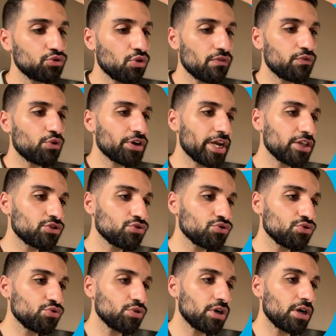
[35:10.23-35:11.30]
Don't forget
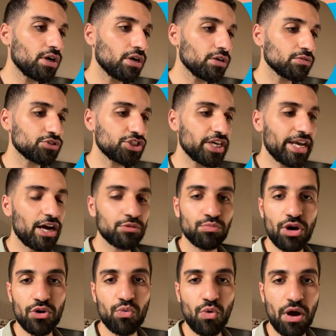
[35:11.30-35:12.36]
to check out
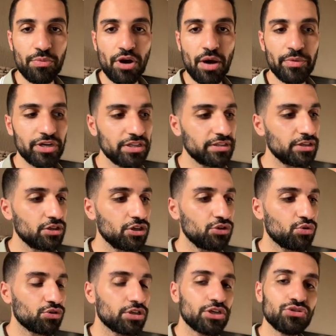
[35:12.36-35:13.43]
my VAPI community
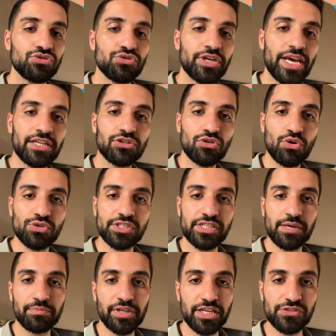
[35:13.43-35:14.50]
in order to get those
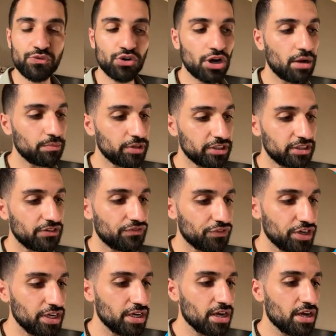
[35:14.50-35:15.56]
templates for completely free.